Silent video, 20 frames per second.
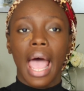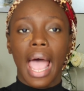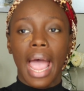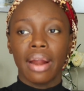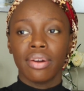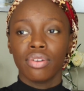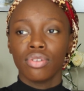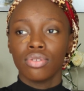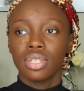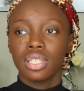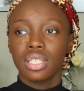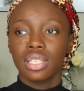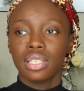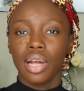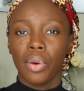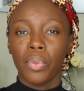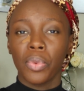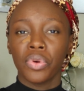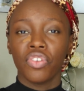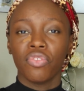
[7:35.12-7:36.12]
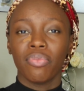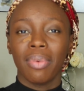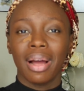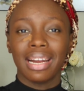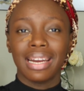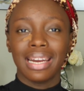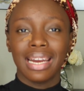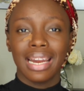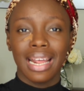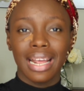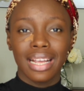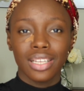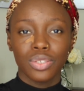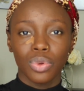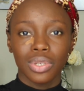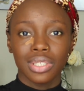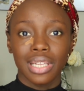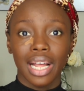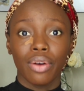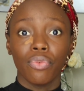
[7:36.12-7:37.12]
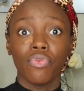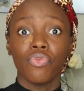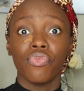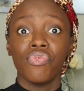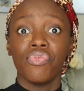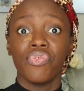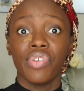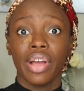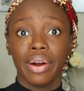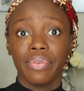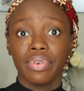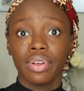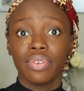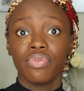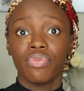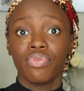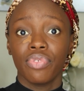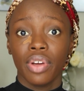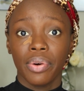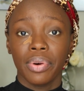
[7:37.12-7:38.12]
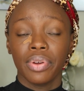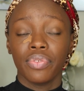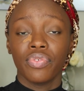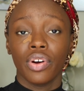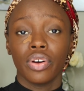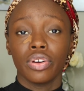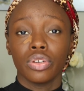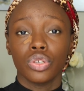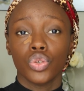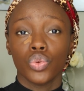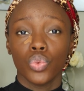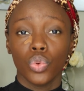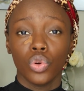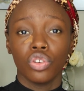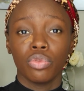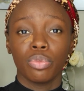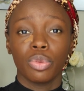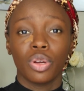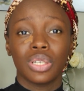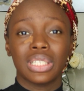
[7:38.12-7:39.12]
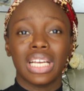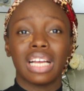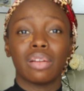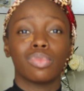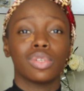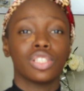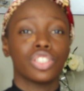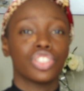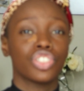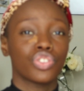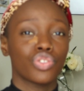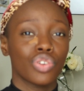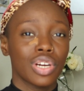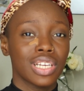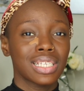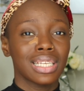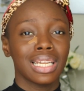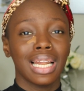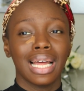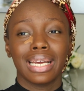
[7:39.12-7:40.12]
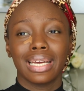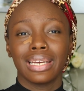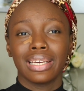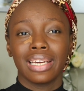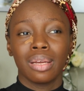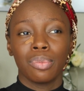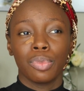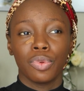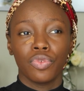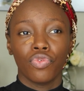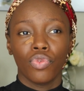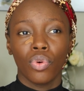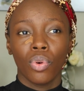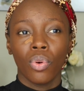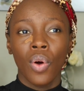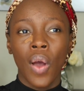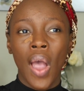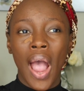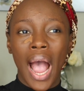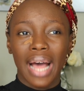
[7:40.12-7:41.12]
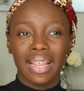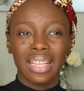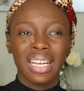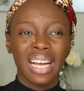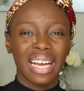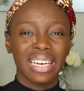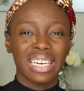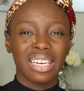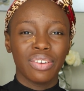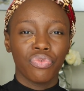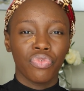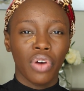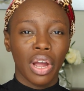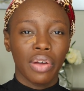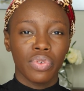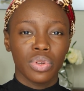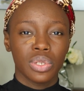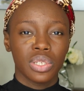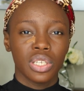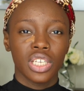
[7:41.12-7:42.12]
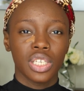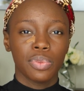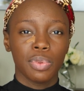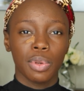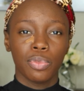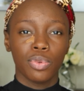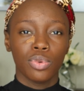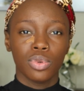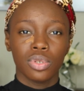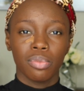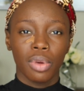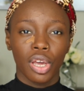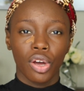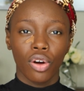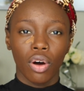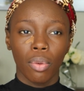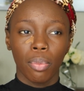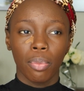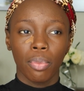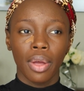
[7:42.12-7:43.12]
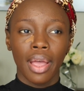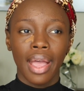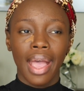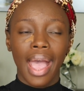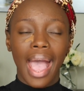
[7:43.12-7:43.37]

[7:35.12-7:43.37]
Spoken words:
I noticed that one of my legs was like very, very, very swollen, because I'd been stressing like a day before. I think I did 5 or 6 people's makeup